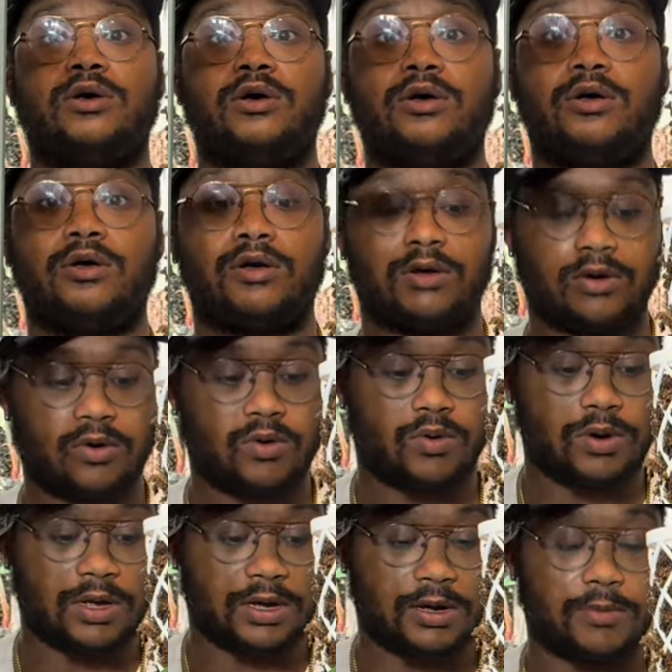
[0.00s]
a
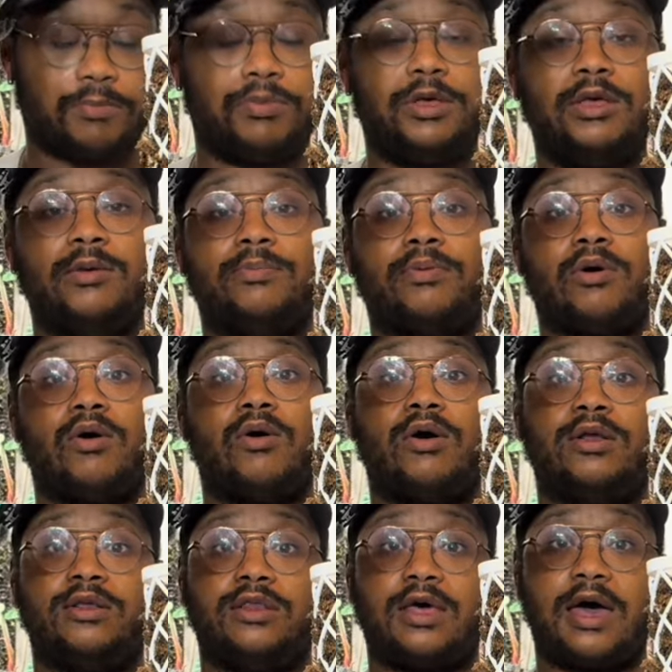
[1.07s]
quick peep
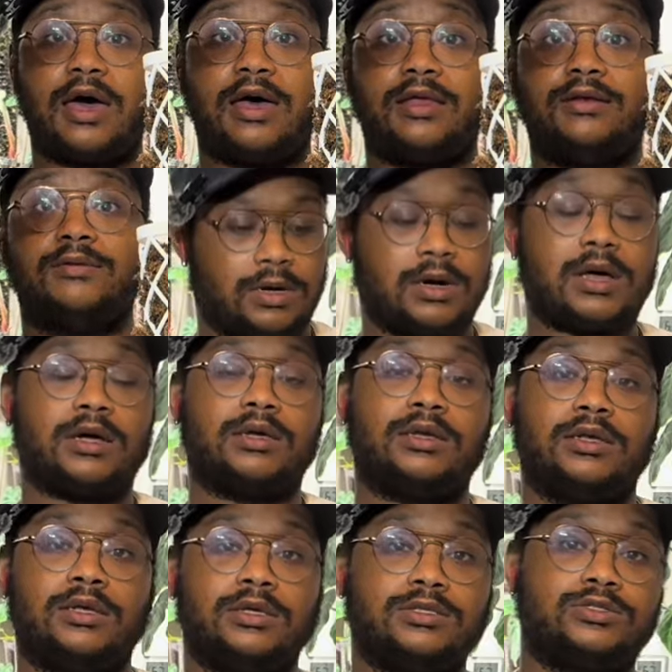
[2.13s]
on that. Not going
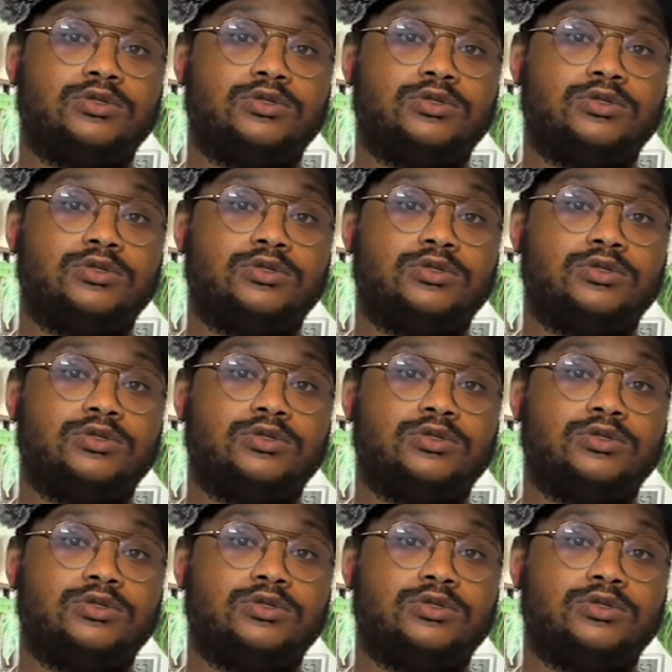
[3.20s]
to get